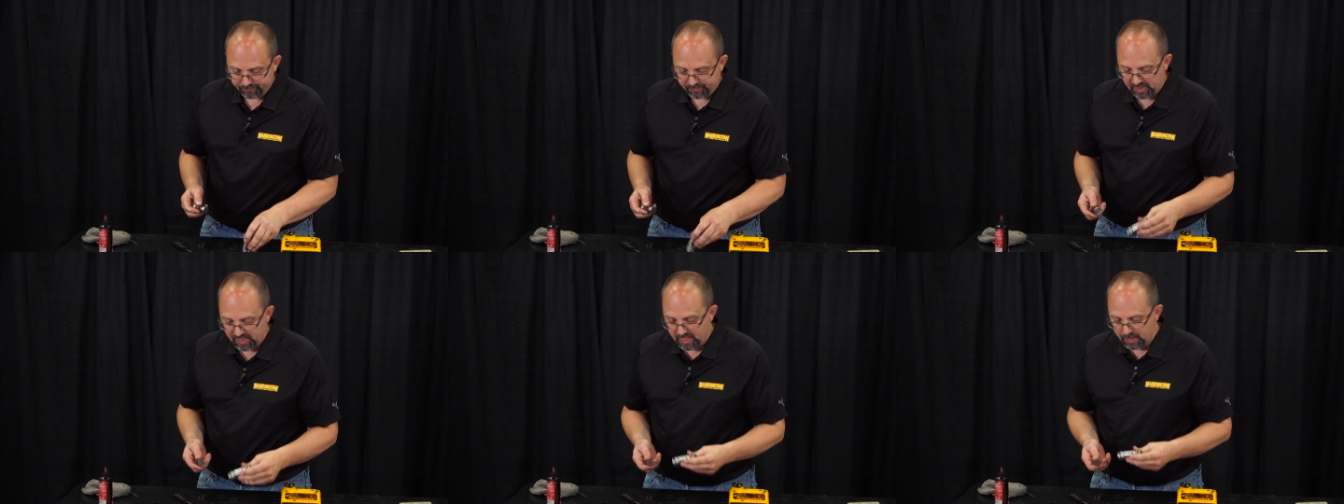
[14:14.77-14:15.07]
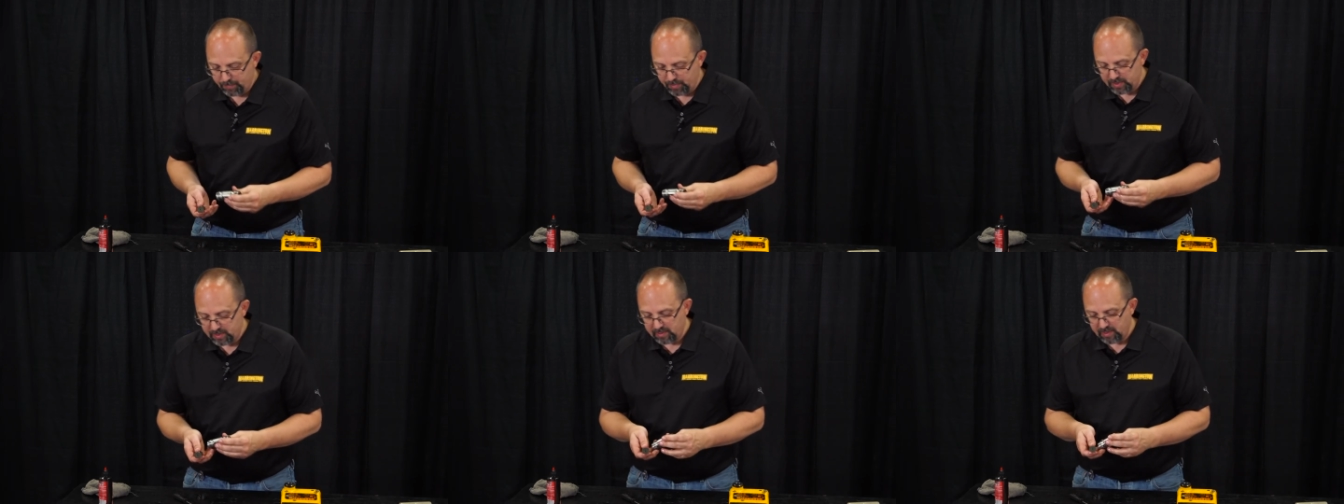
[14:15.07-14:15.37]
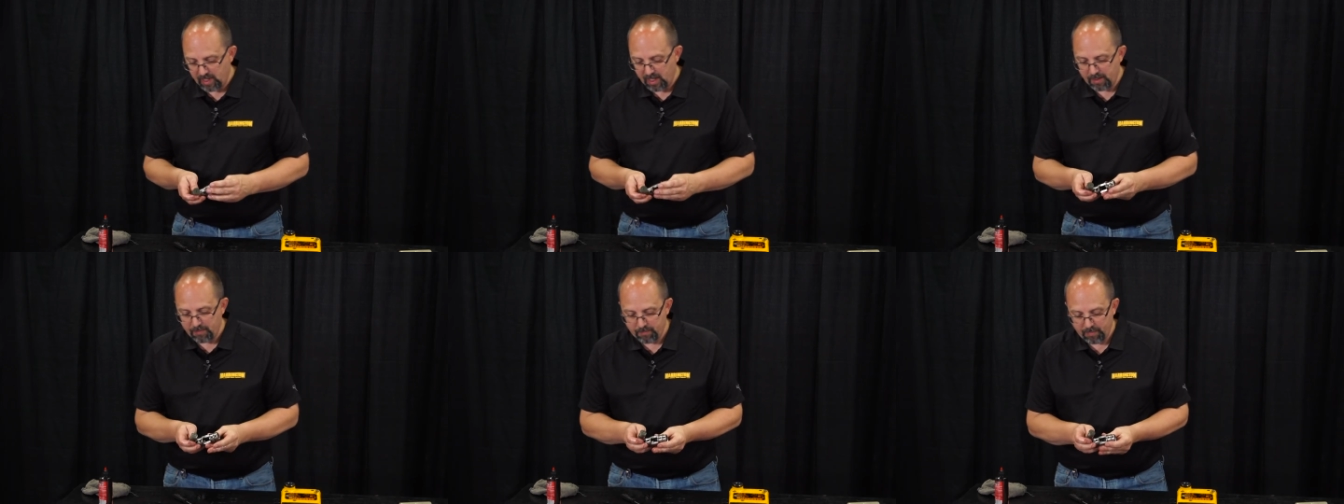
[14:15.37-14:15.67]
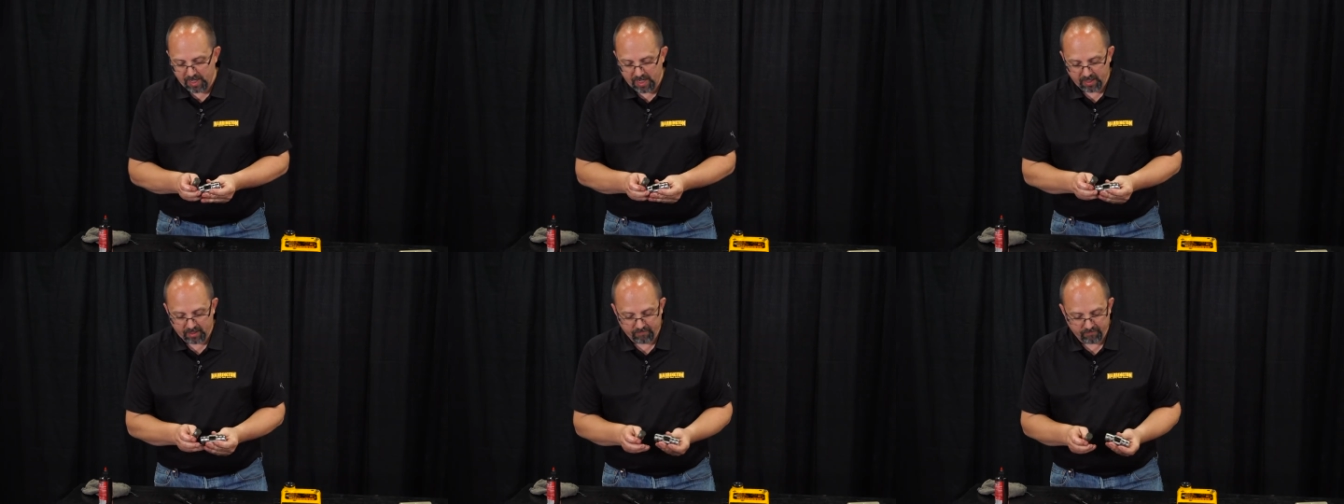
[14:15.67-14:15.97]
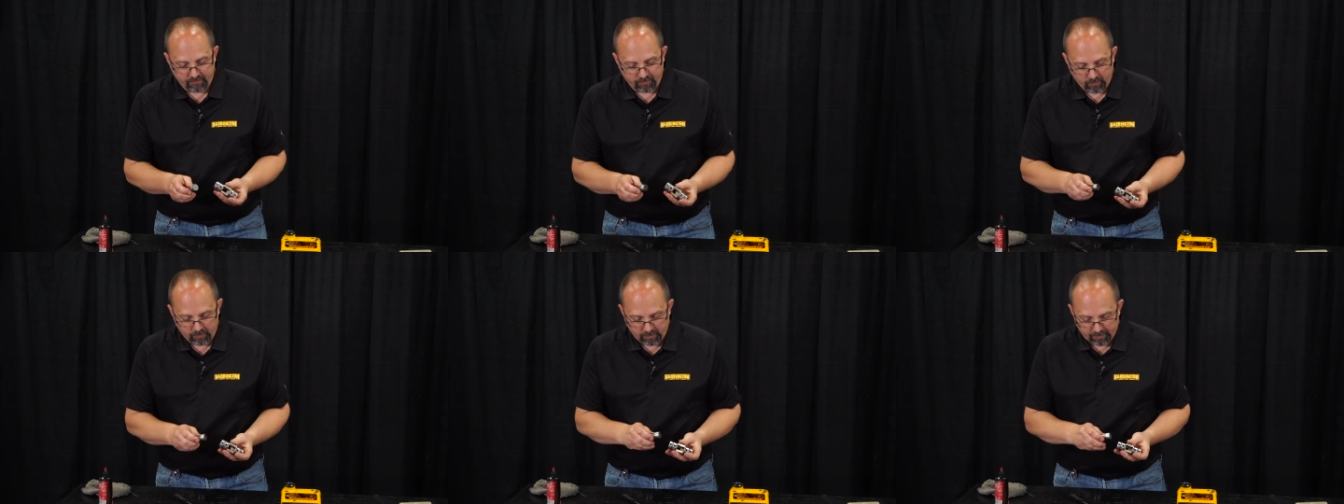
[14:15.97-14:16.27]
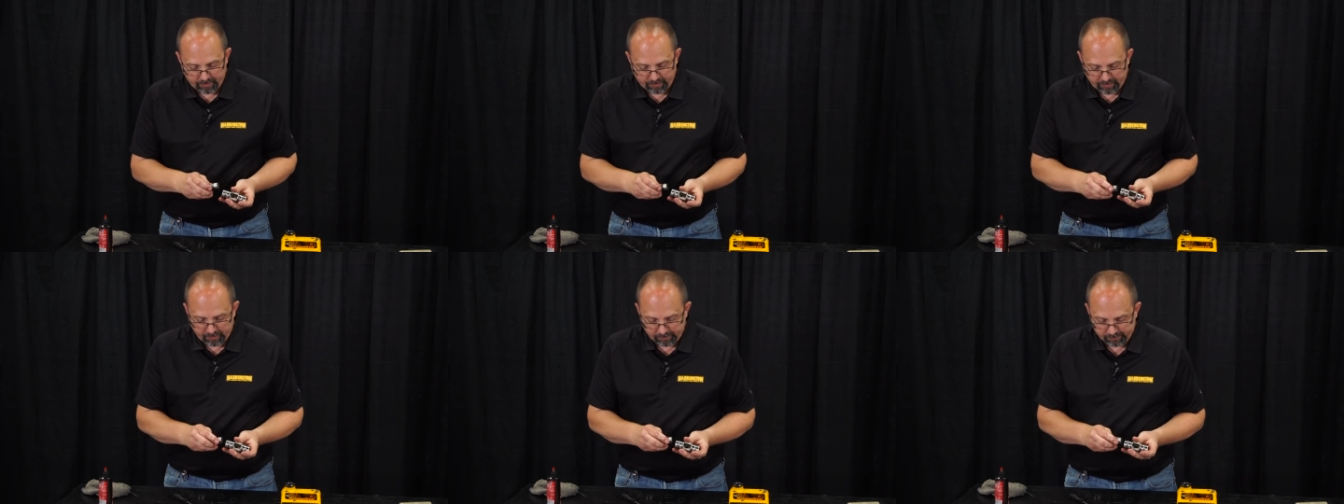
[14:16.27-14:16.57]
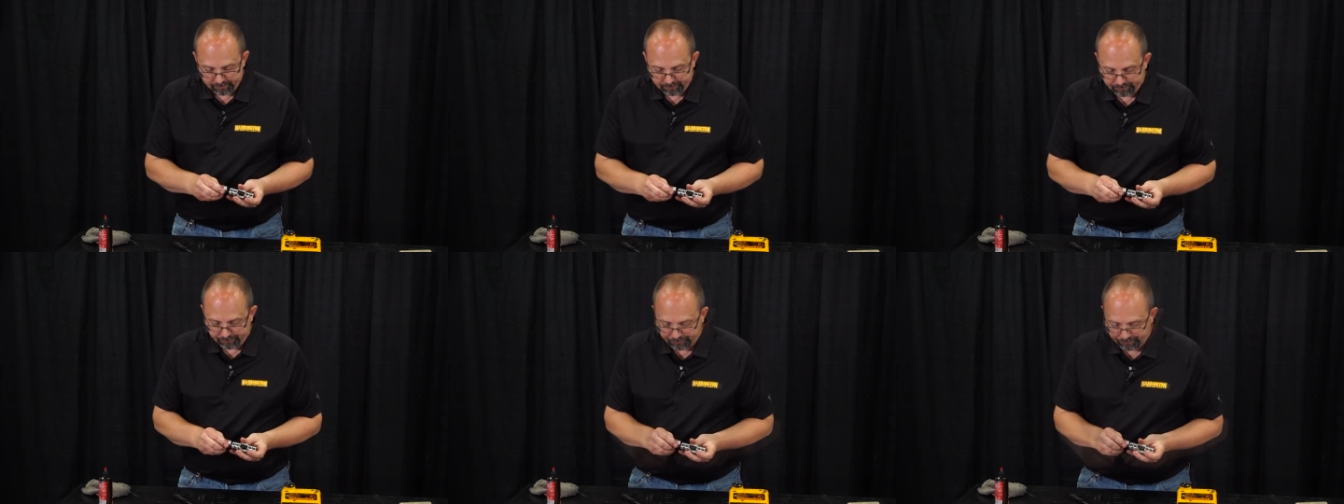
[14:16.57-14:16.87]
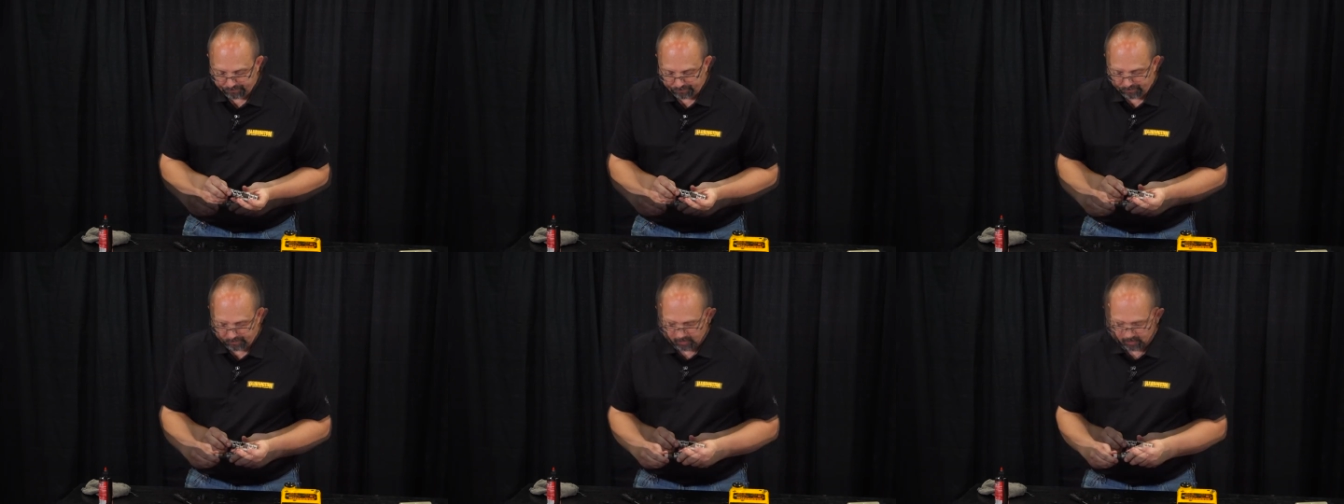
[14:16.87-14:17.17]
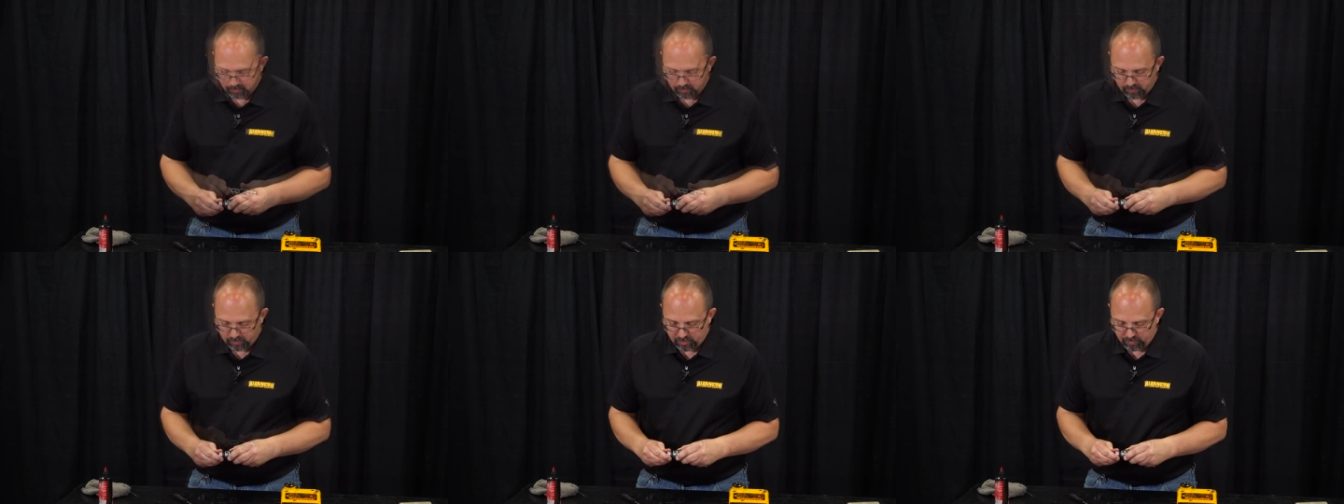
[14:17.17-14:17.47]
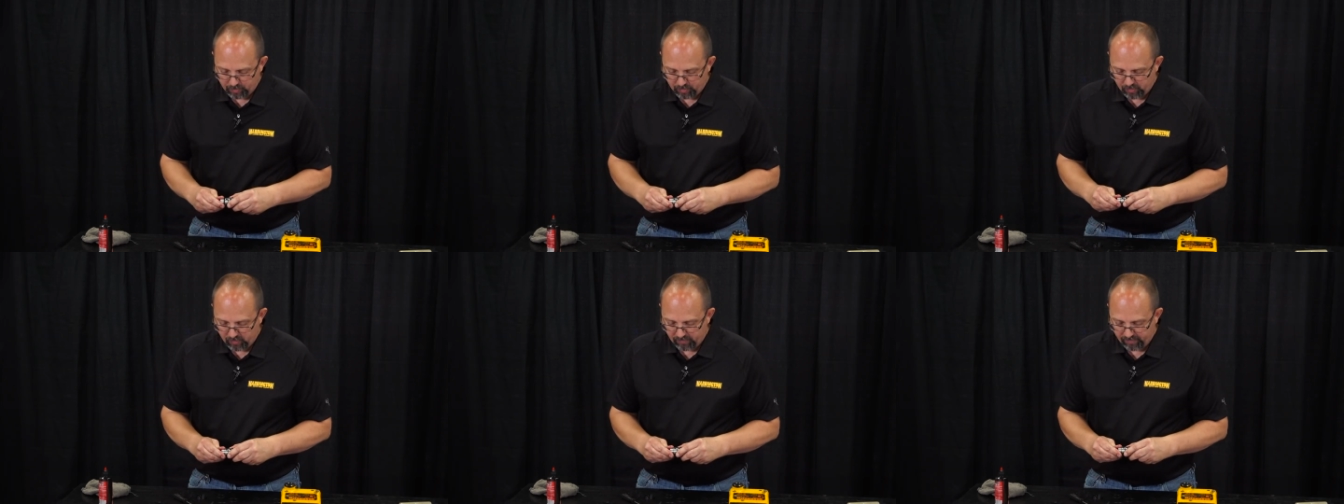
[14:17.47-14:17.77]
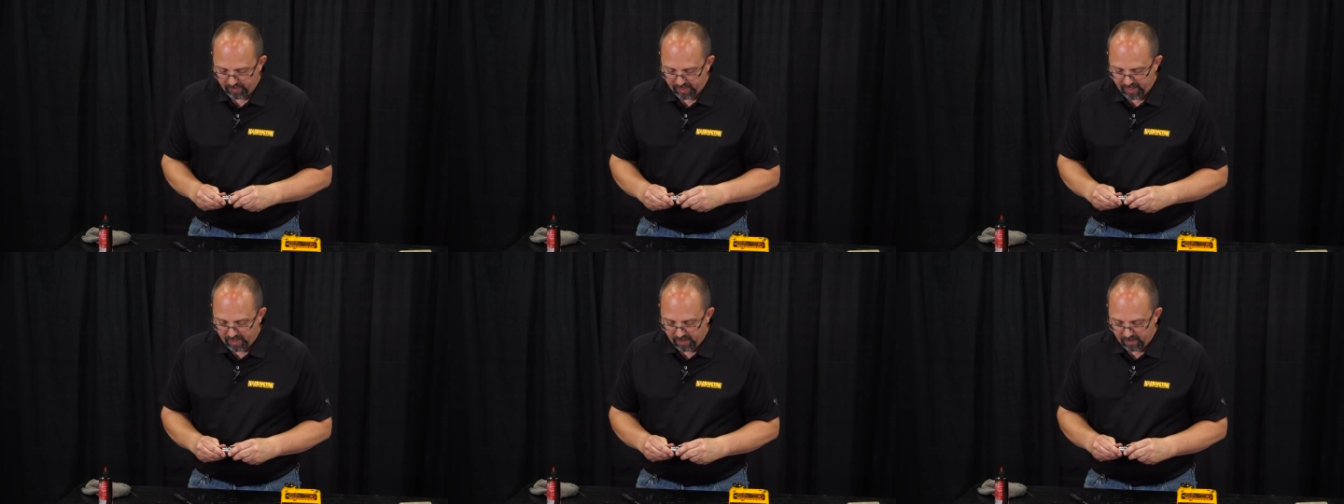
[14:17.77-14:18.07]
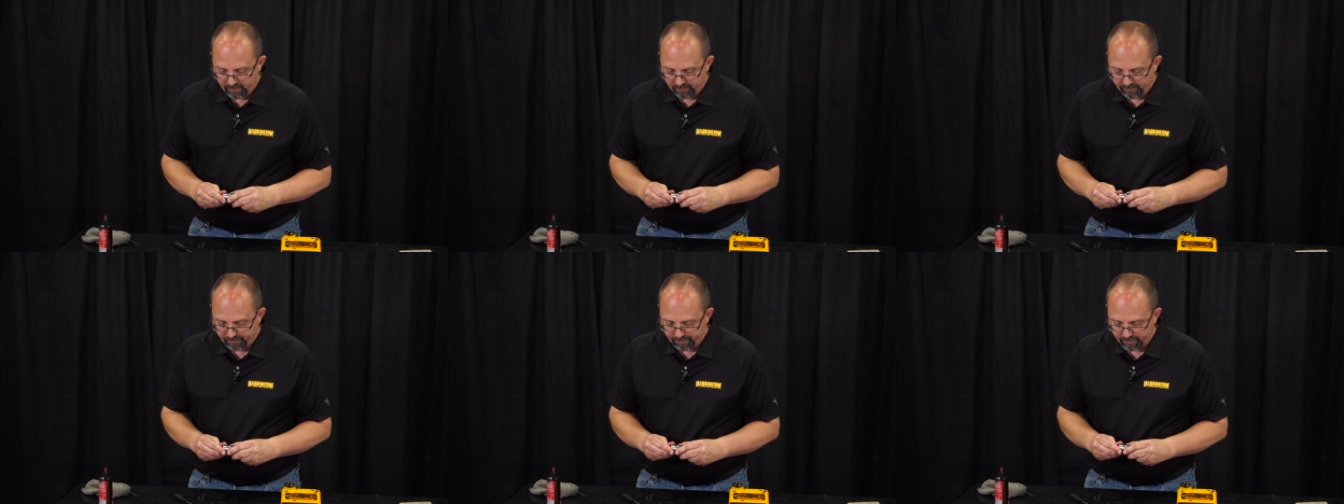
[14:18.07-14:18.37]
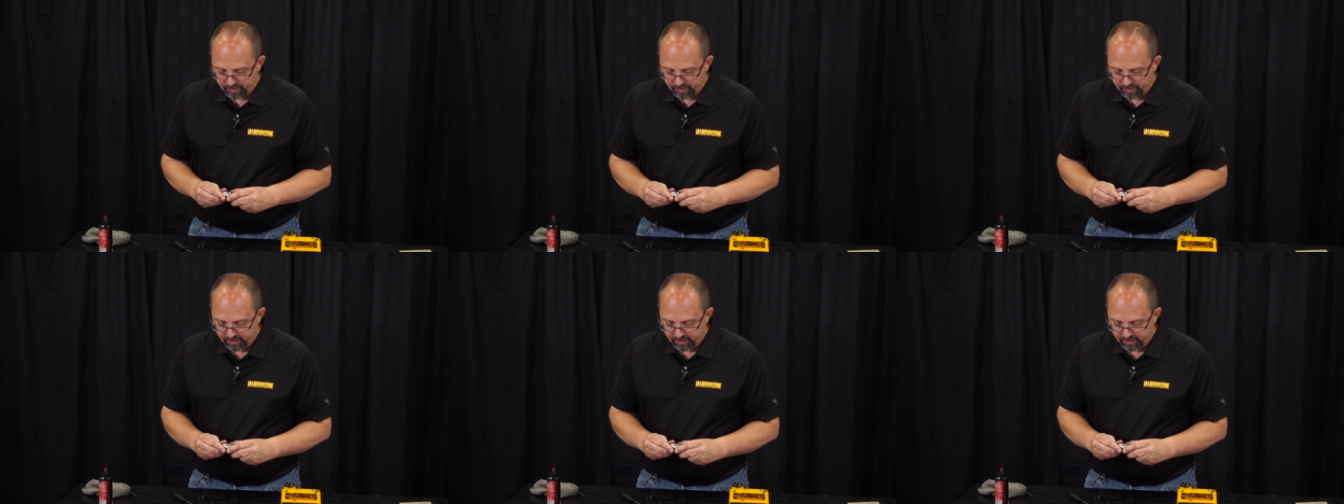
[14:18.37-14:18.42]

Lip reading: Keep it sliding back and forth. And our spool valve,